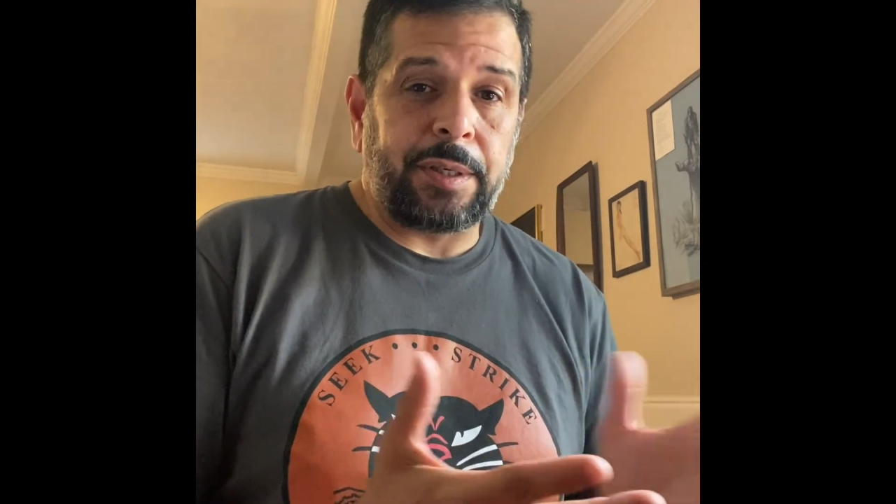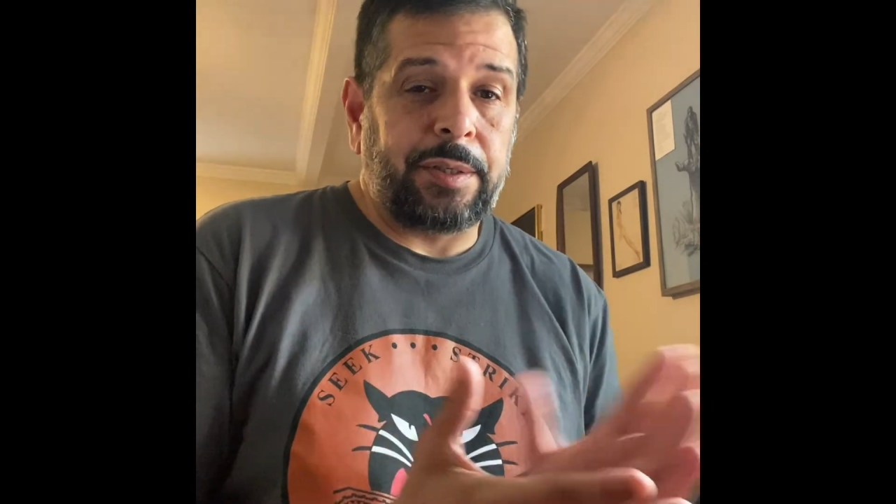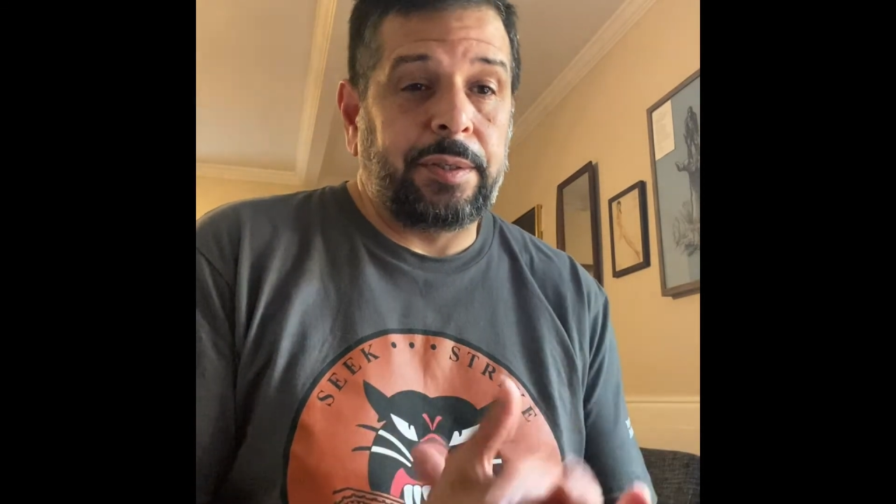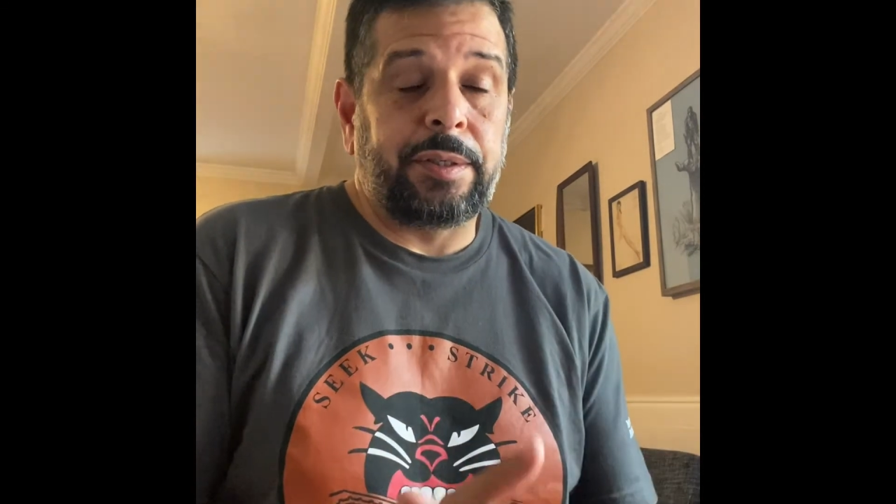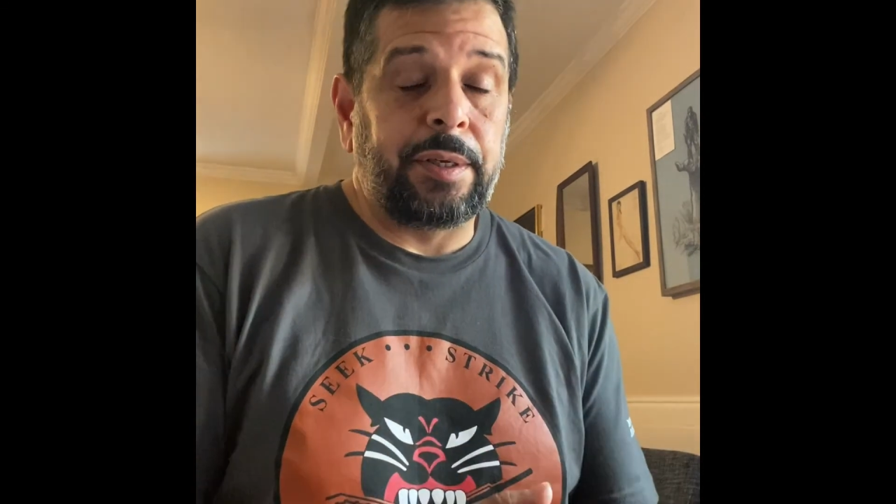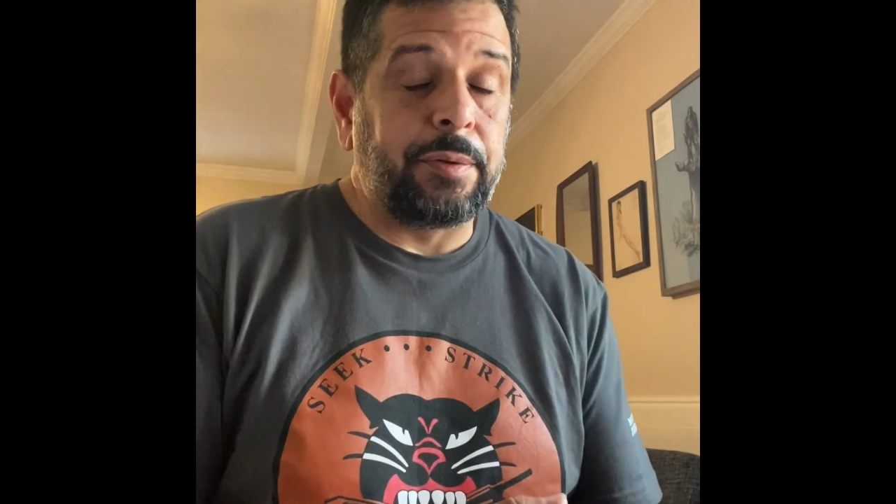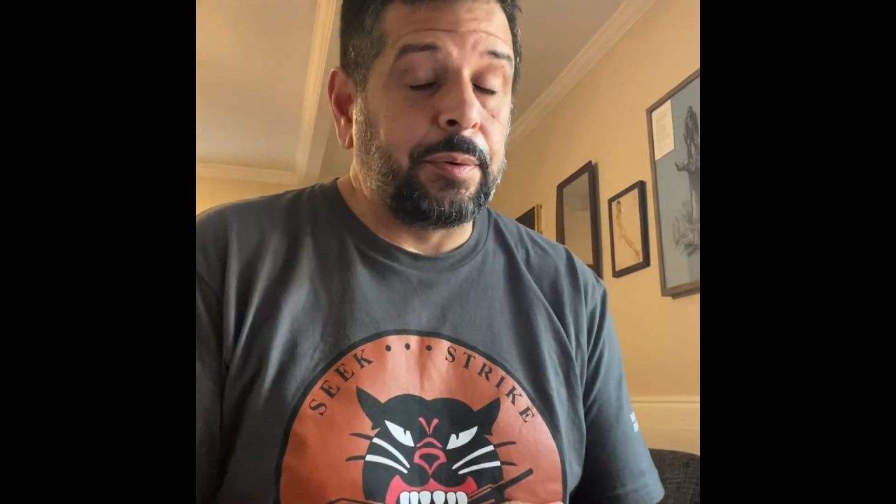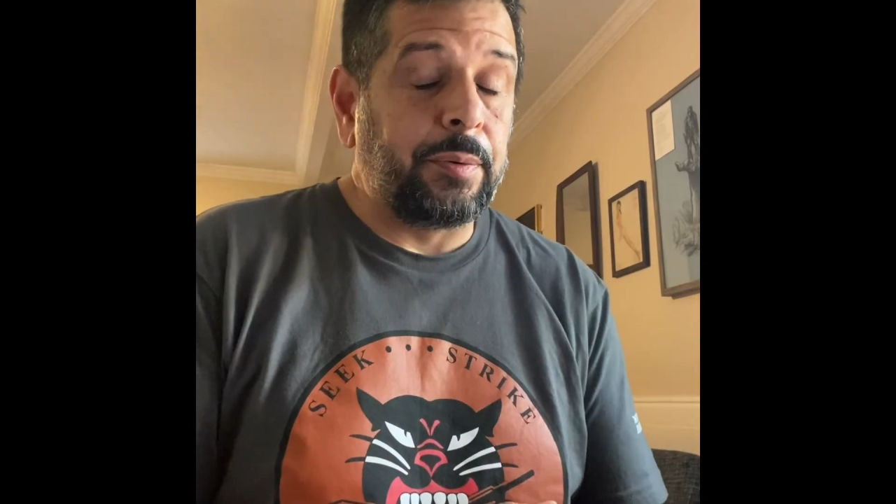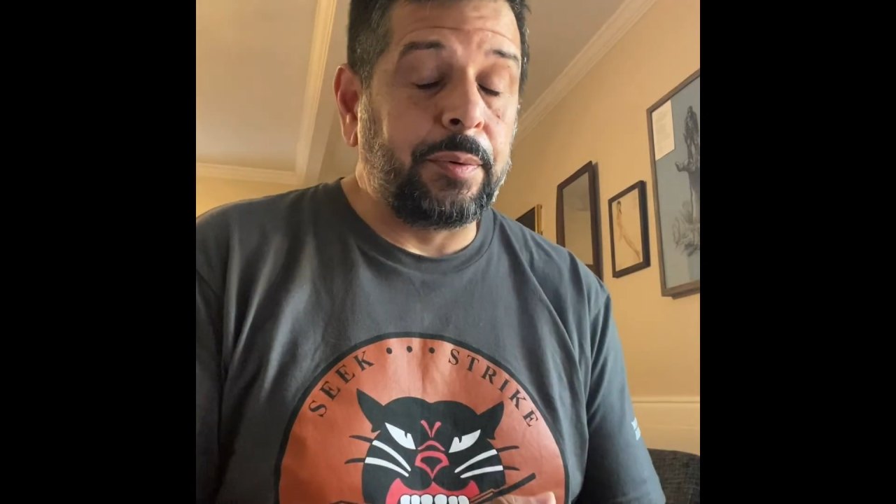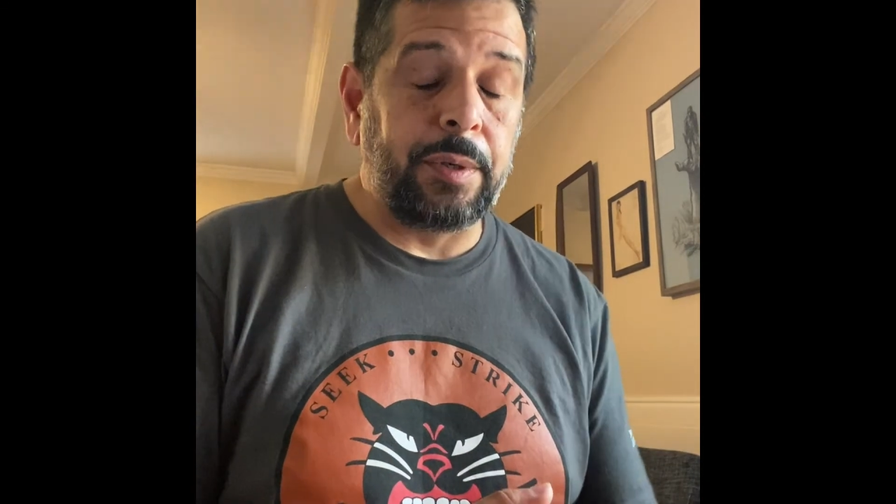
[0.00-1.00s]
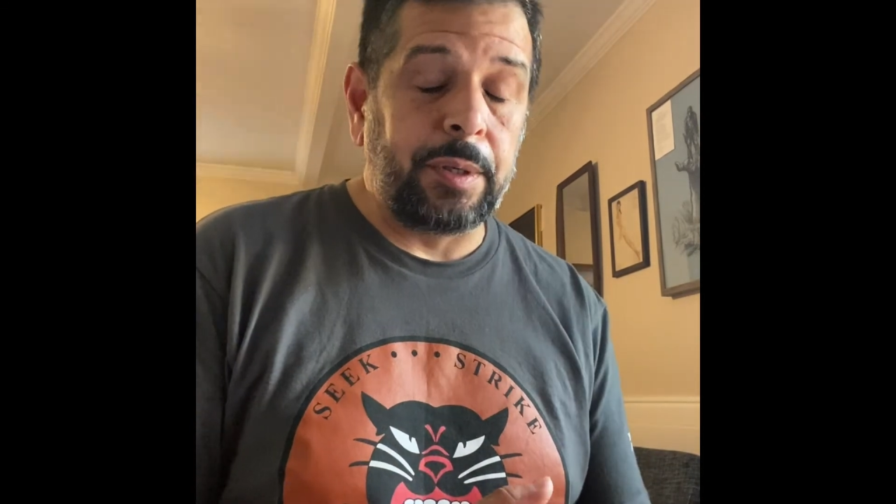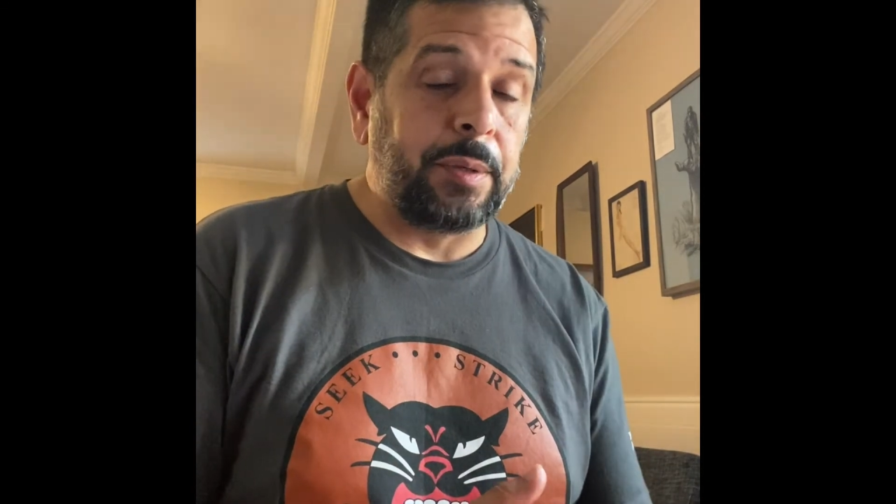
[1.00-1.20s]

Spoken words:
I just think they're really,